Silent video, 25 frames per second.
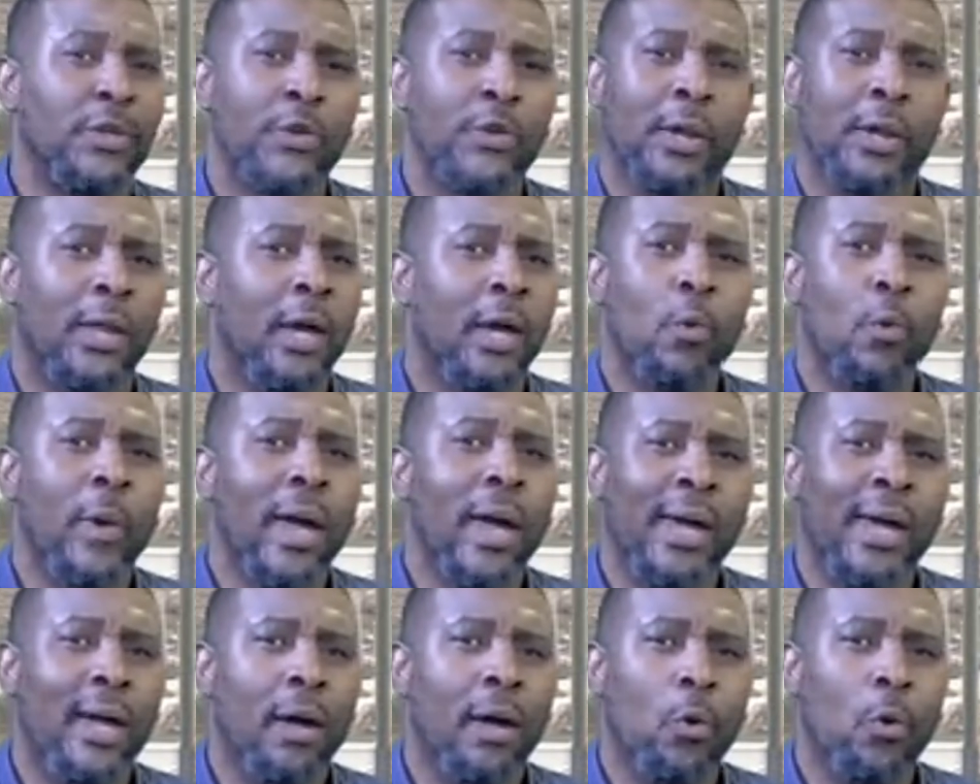now
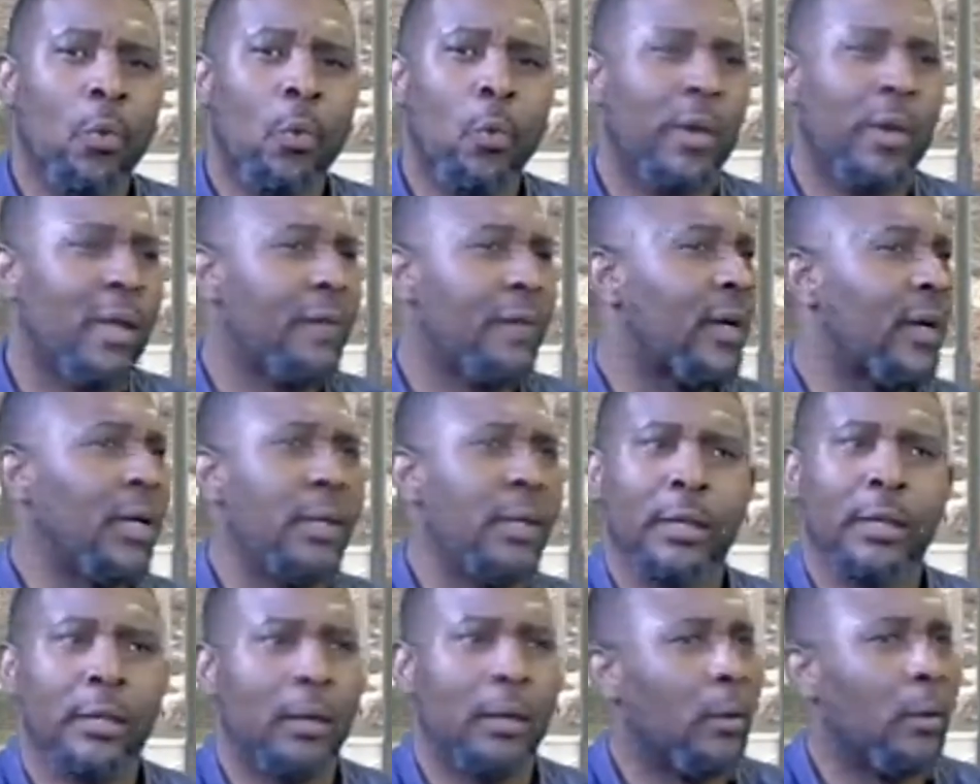where whatever
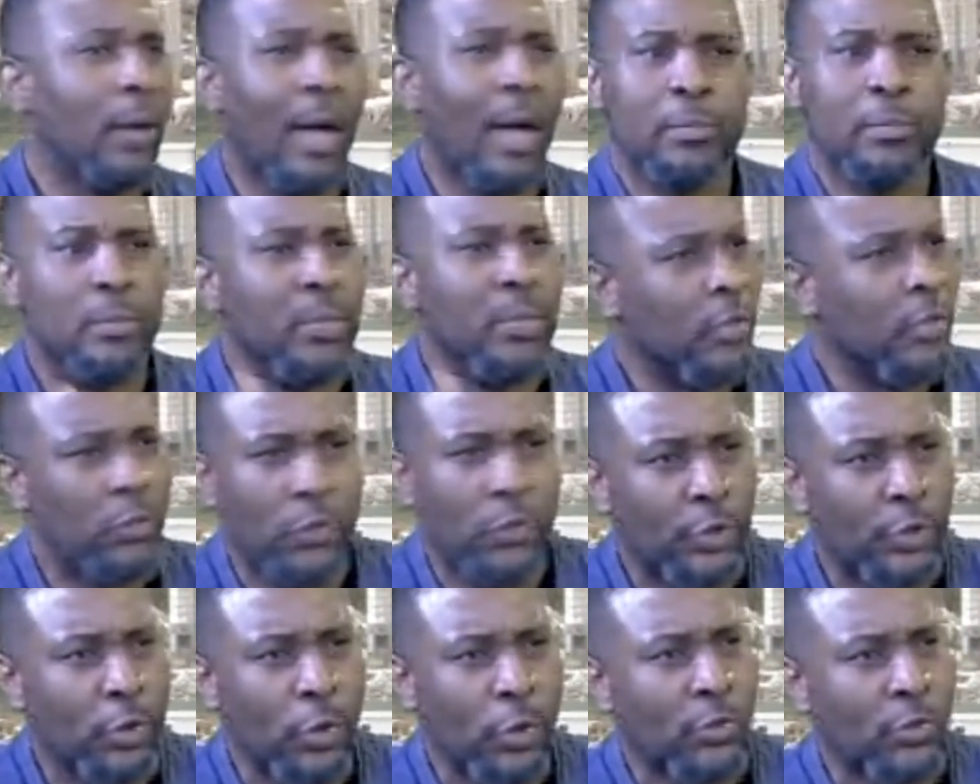the
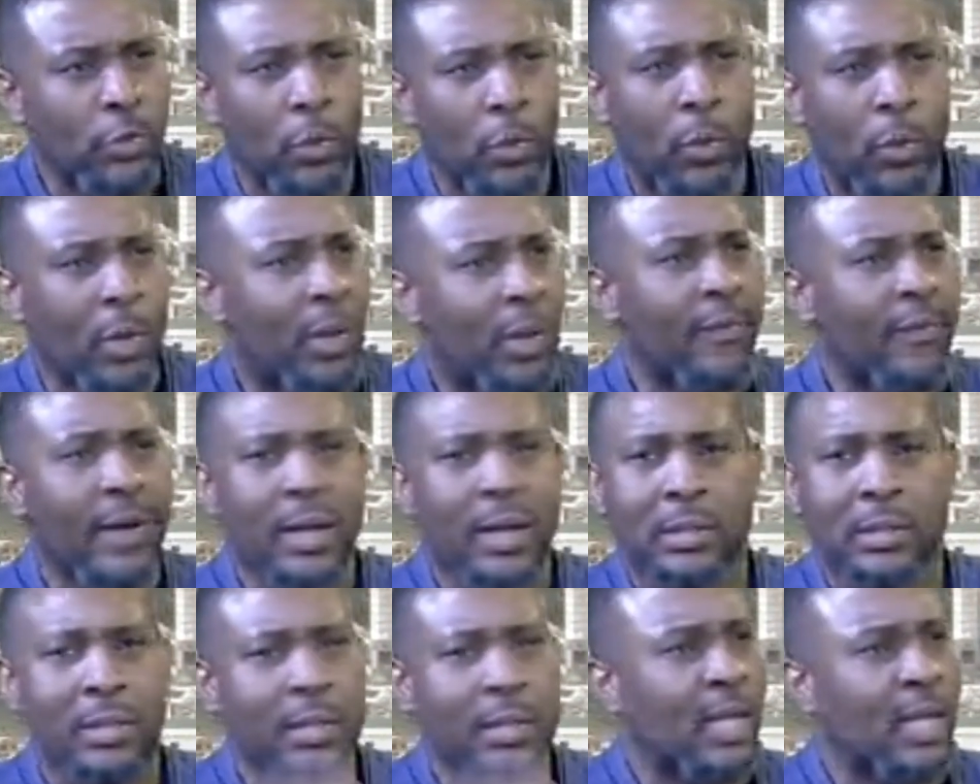administrations or
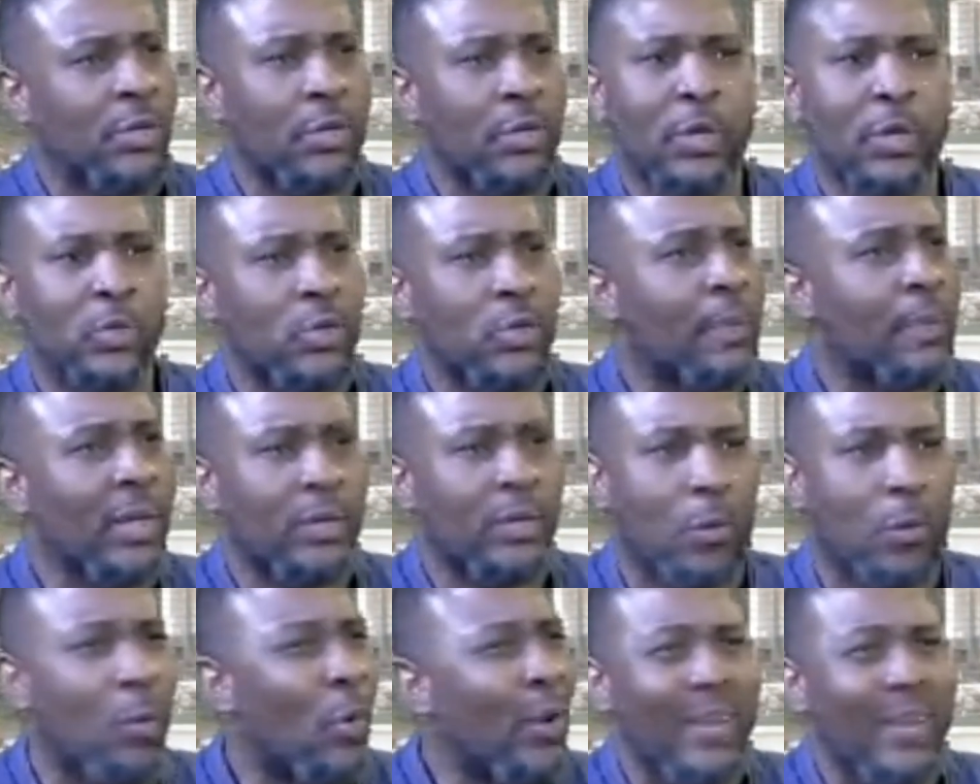whatever national,
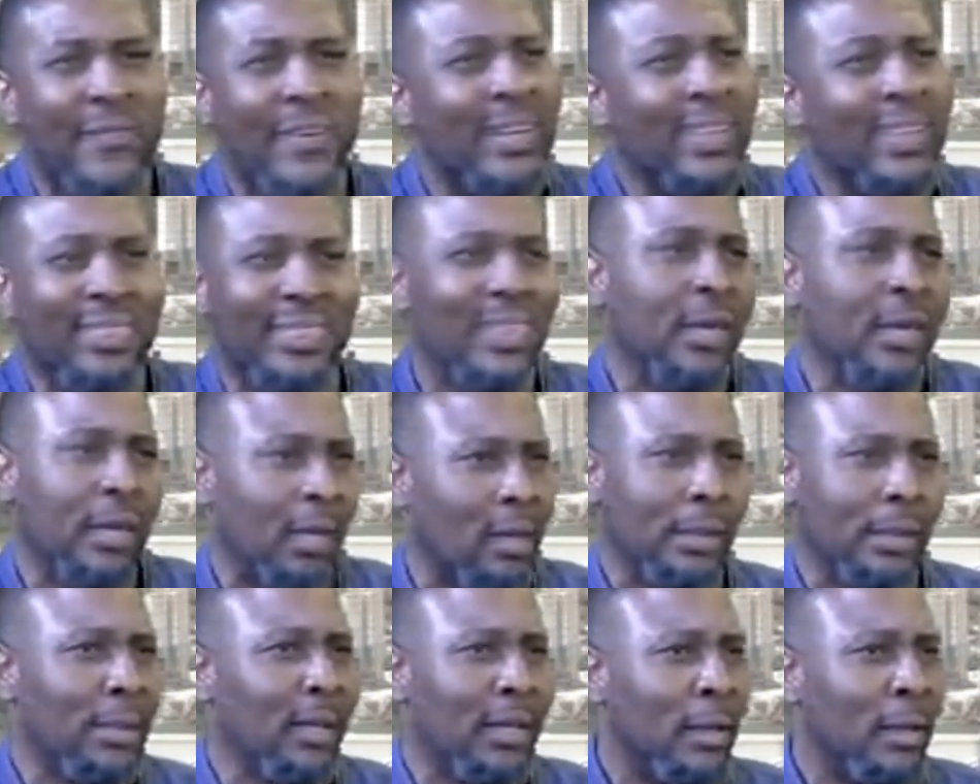subnational, whatever they
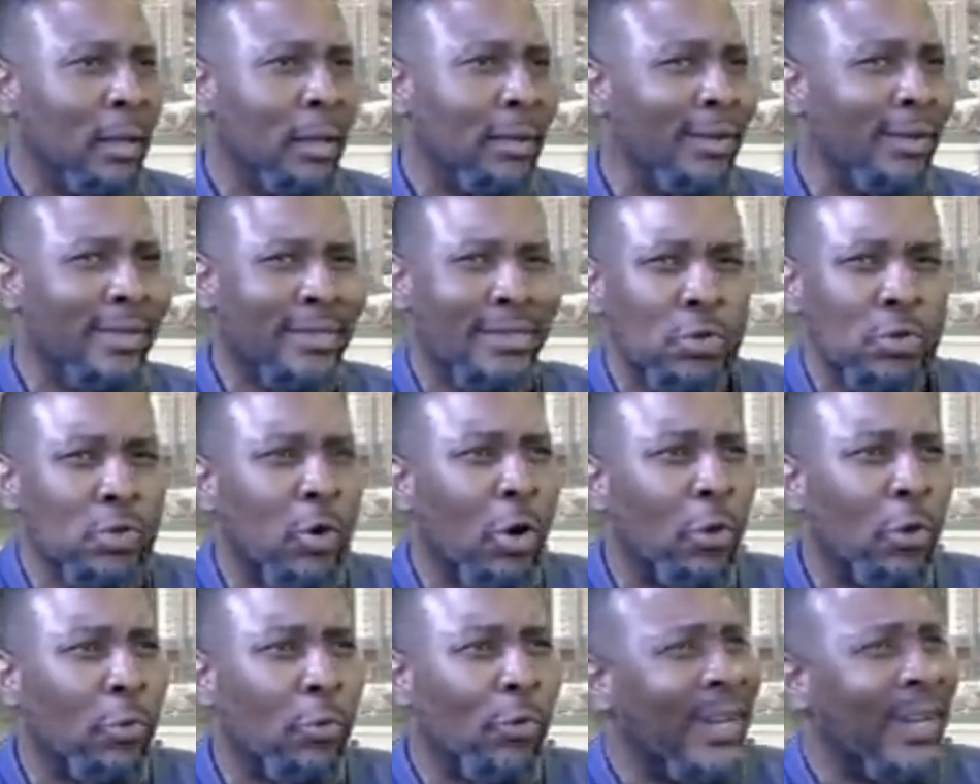think, it's
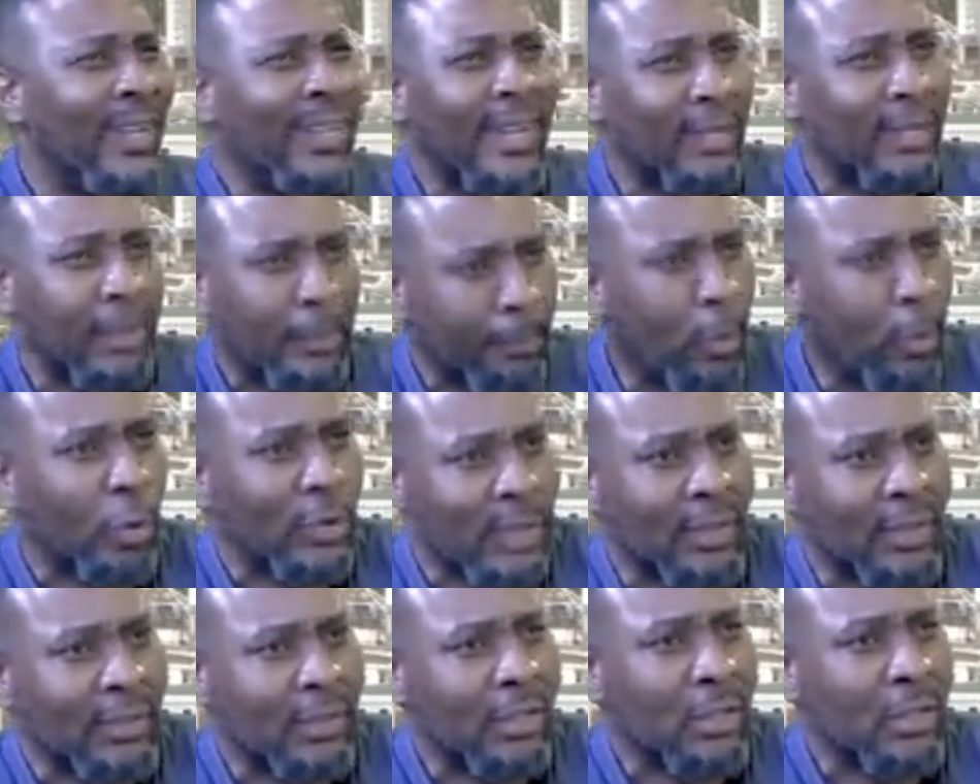not really that
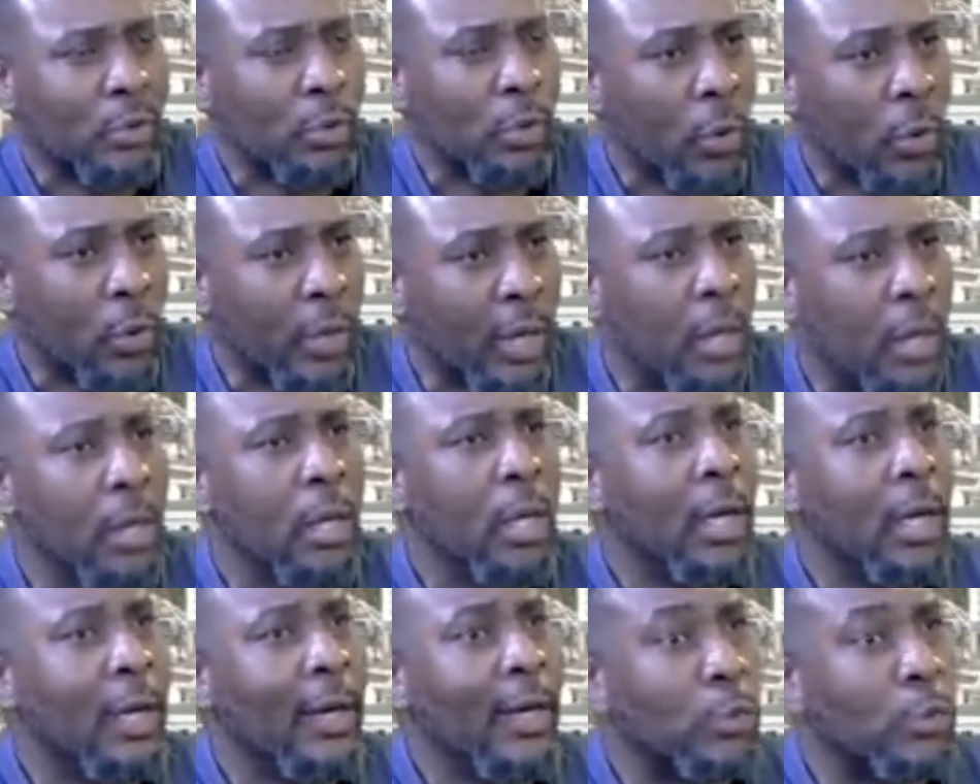important. It's okay.
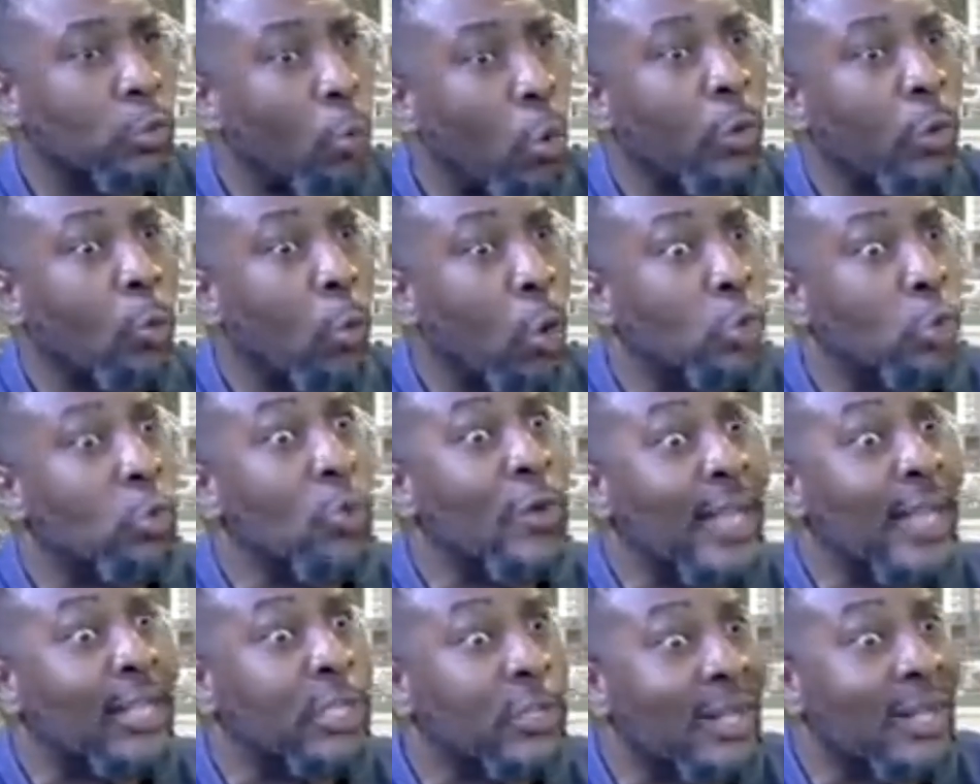It's what do
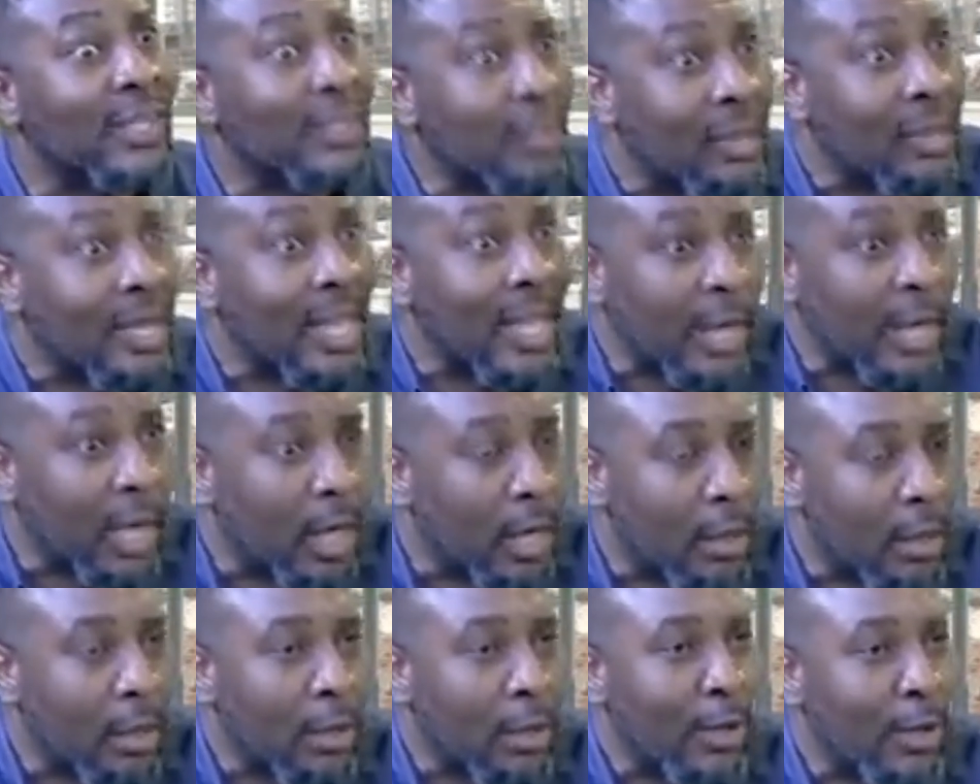Nigerians think?